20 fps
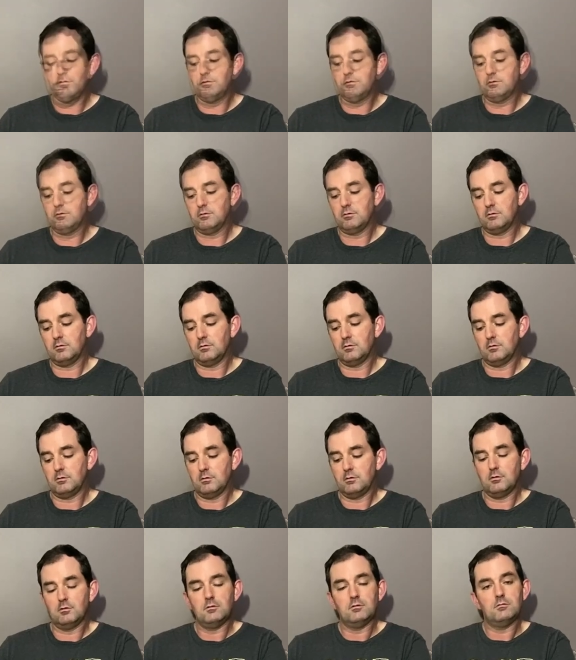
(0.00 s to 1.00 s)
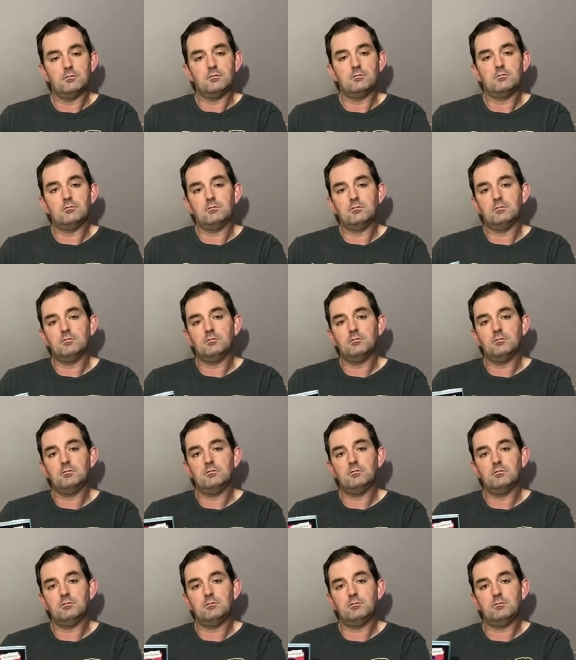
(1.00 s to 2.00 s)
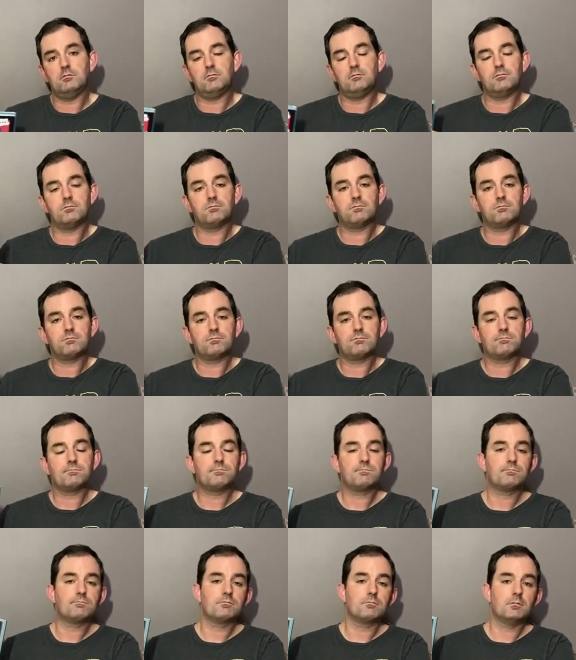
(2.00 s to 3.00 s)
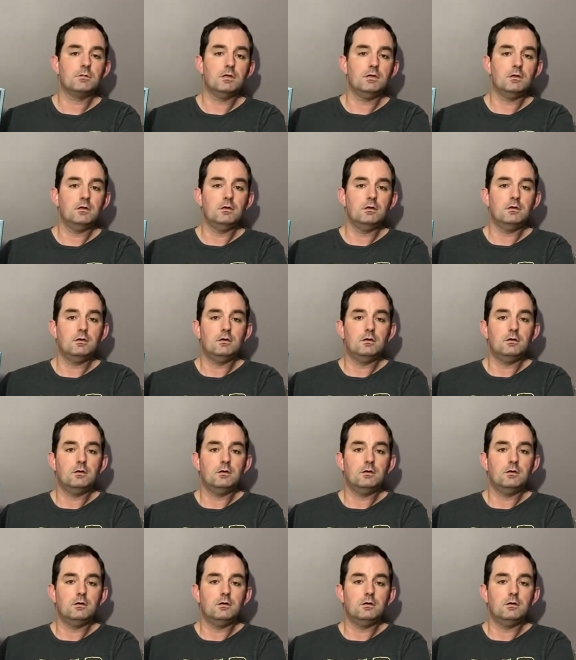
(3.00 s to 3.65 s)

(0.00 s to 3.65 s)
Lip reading: [no speech]